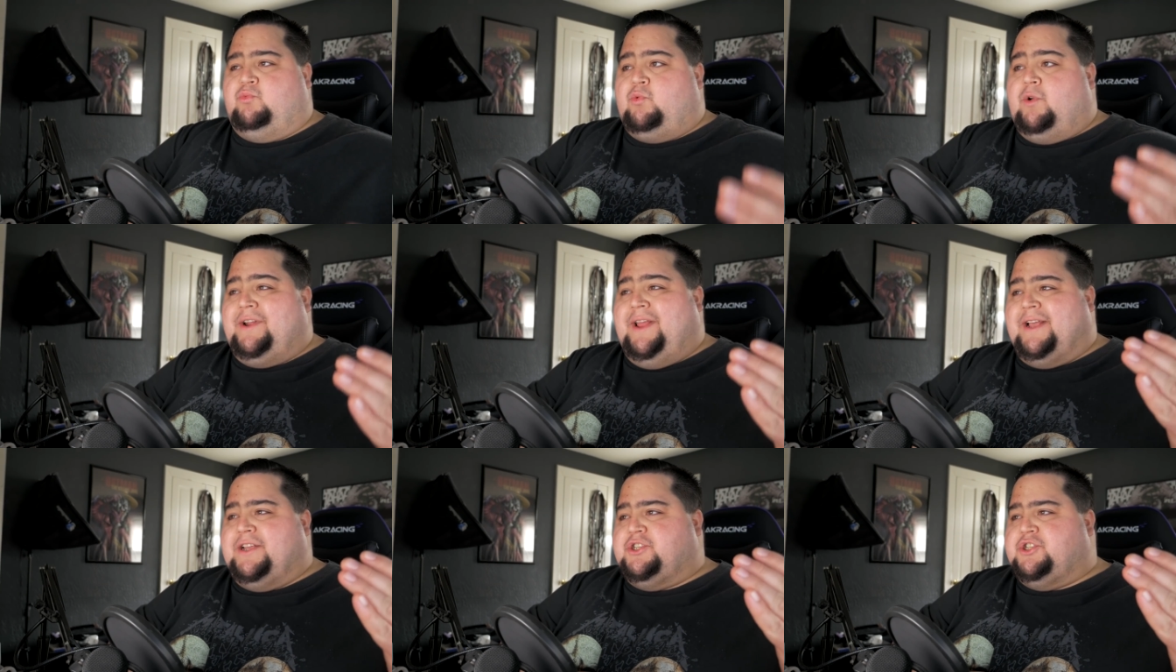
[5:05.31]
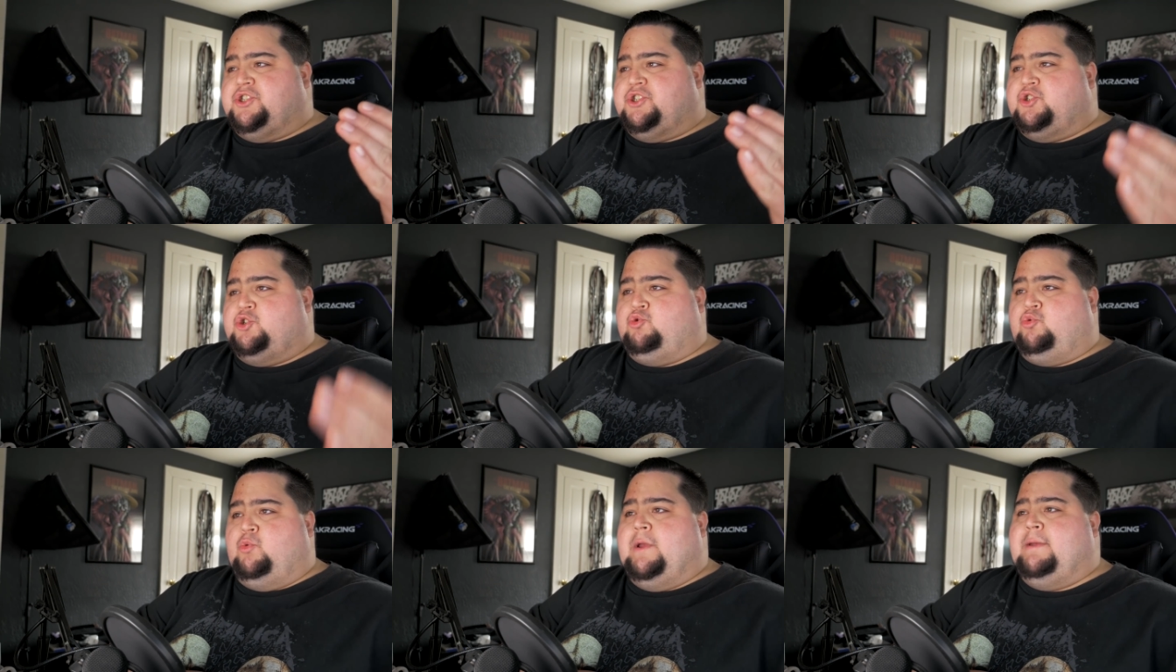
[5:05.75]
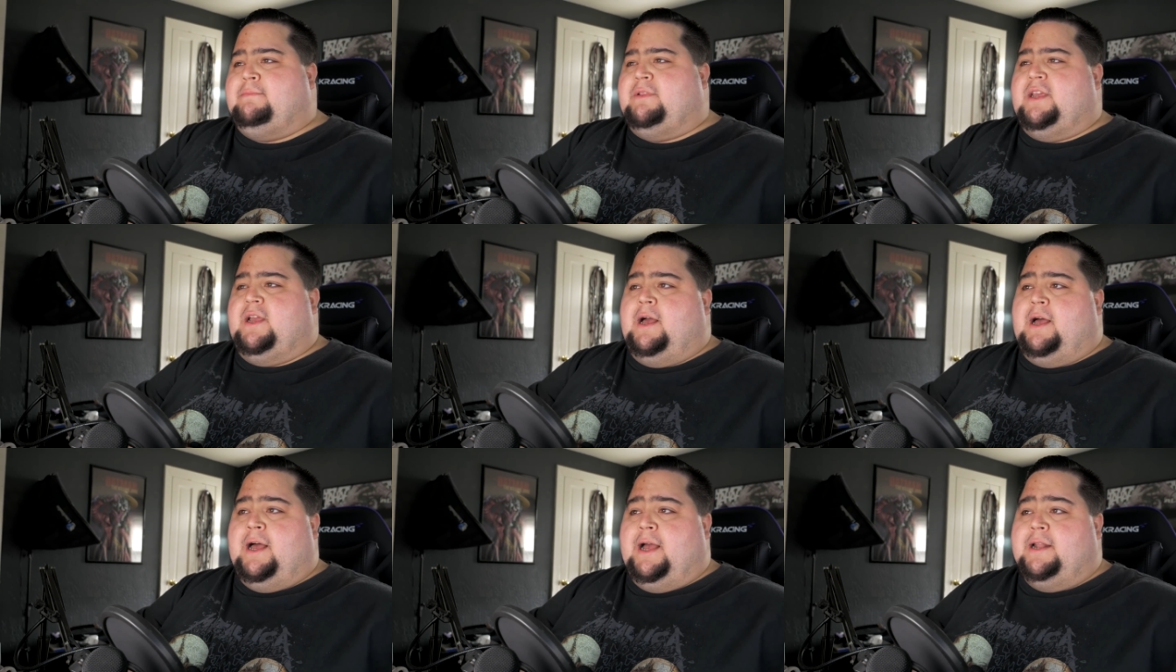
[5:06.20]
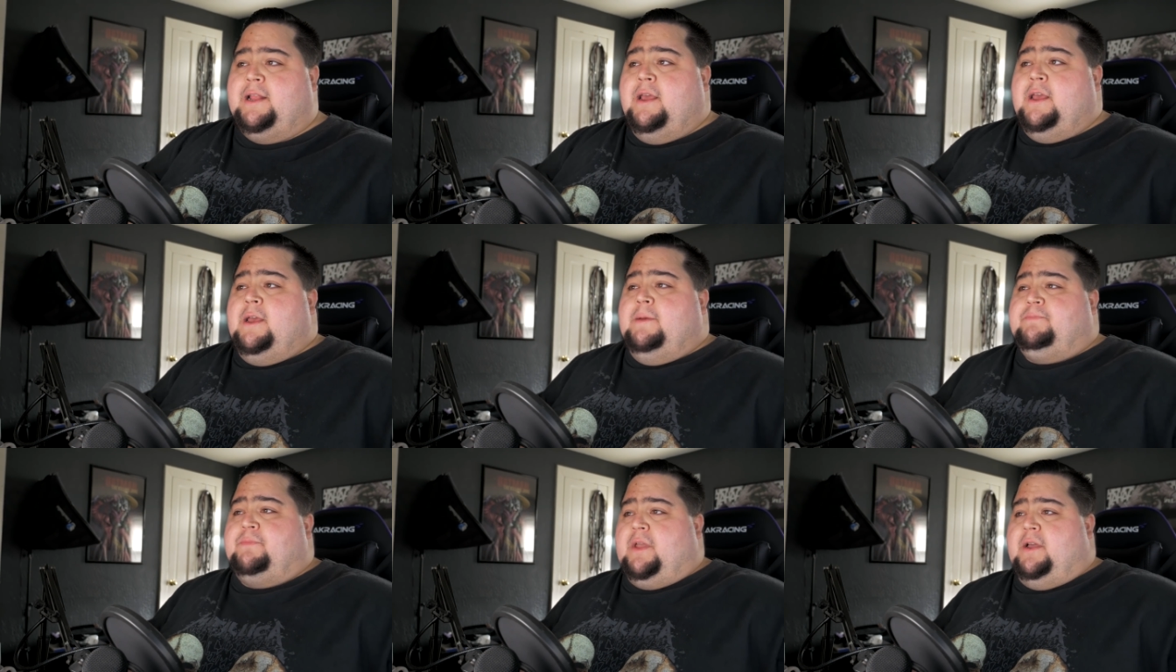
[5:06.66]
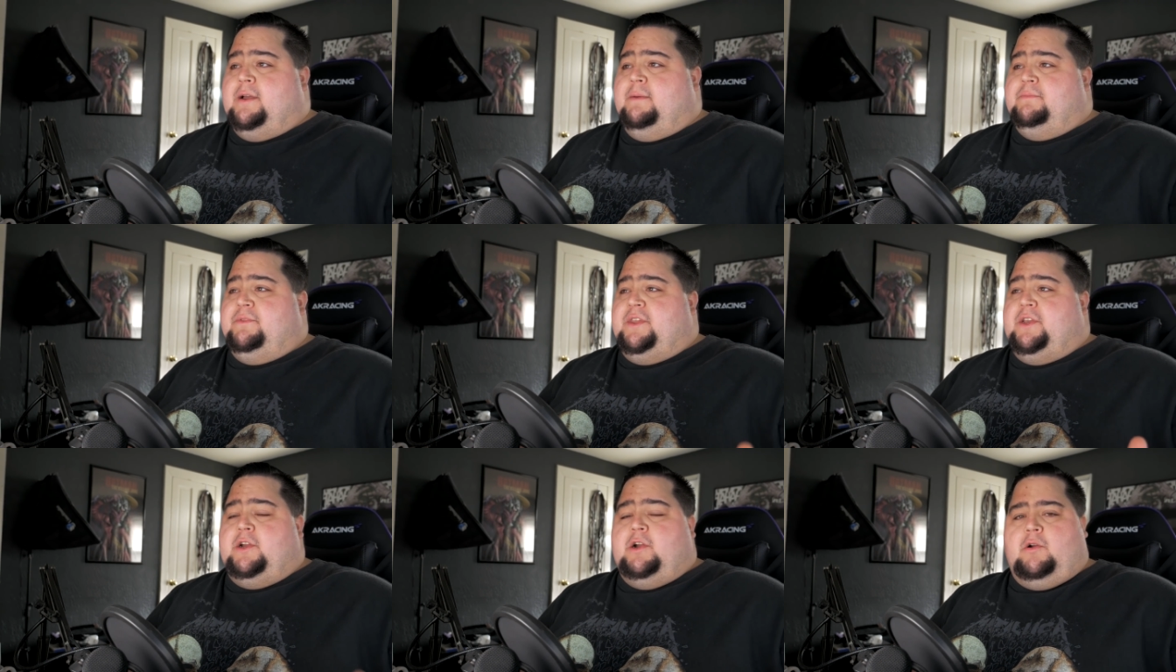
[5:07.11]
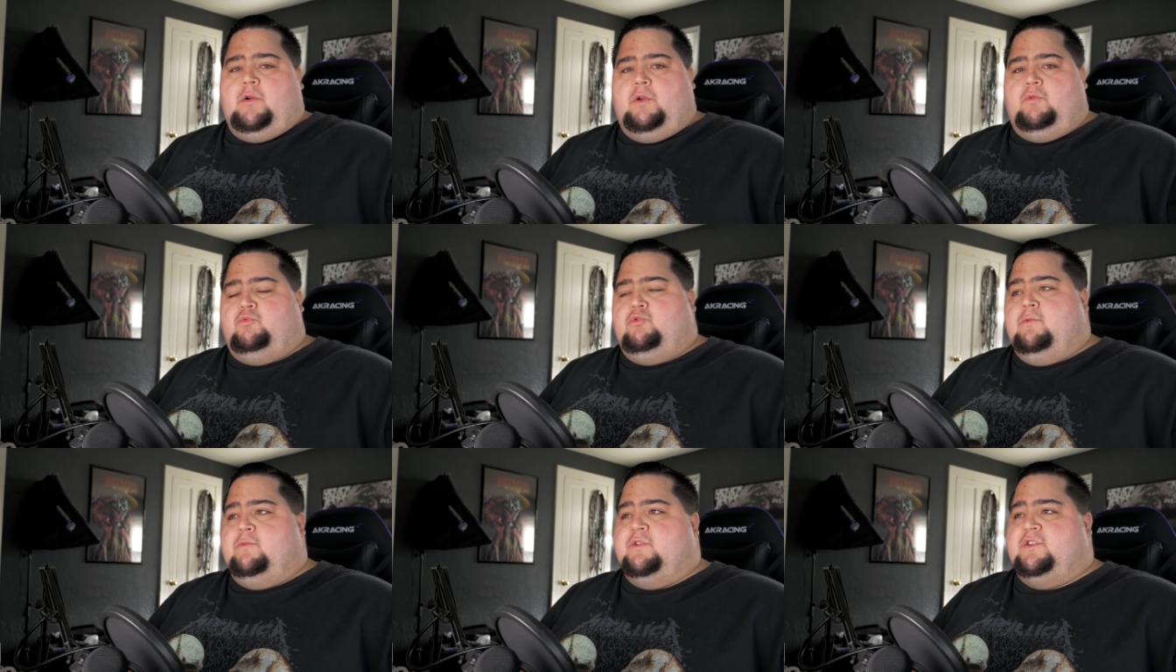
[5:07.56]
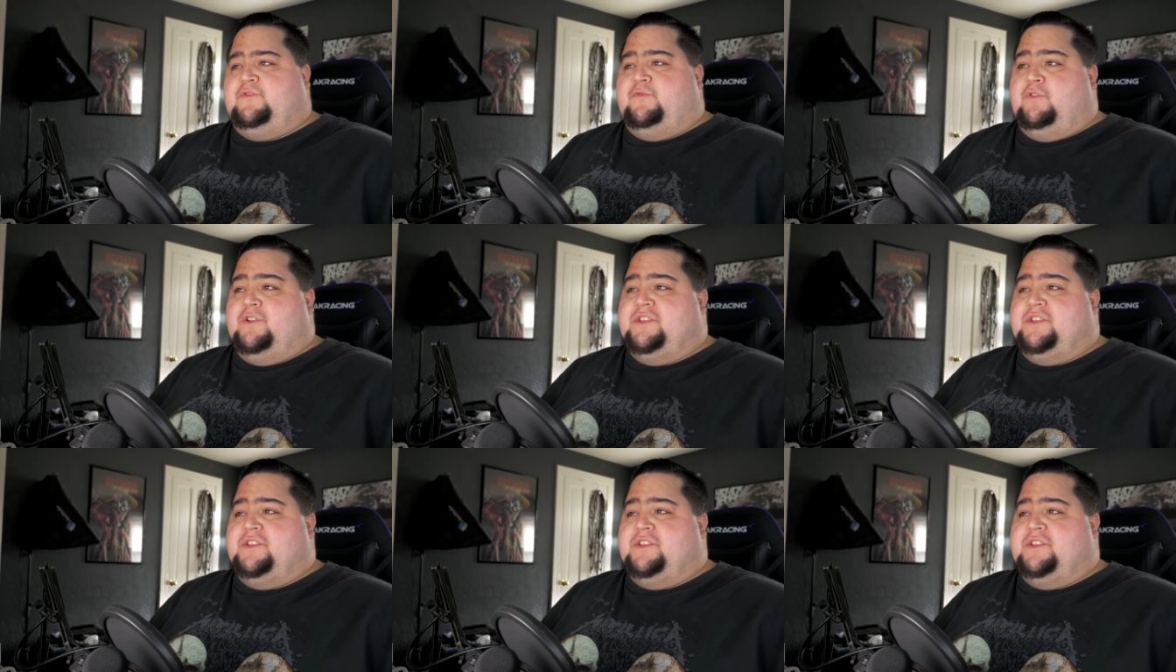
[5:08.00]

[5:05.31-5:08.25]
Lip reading: run extremely hot. The current rumors for